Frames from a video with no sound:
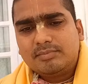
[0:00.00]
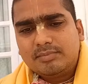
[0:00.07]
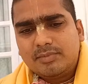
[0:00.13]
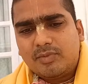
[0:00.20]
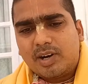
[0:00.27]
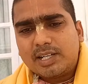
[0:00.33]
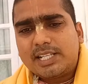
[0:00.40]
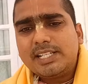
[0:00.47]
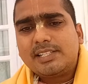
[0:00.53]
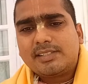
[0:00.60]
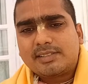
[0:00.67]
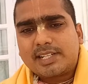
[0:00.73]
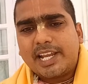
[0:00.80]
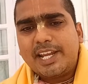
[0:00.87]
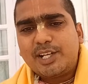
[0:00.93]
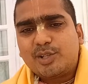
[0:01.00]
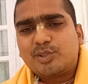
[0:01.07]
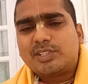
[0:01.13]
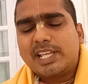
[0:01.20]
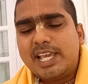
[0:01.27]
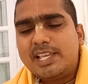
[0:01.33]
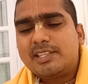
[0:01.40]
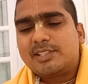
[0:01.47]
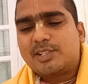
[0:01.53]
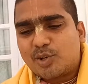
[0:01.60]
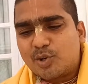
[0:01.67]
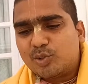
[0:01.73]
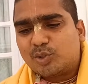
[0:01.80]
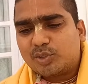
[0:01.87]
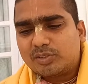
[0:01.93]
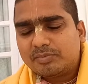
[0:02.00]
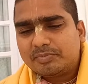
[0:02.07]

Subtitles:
what he is trying to say is truth.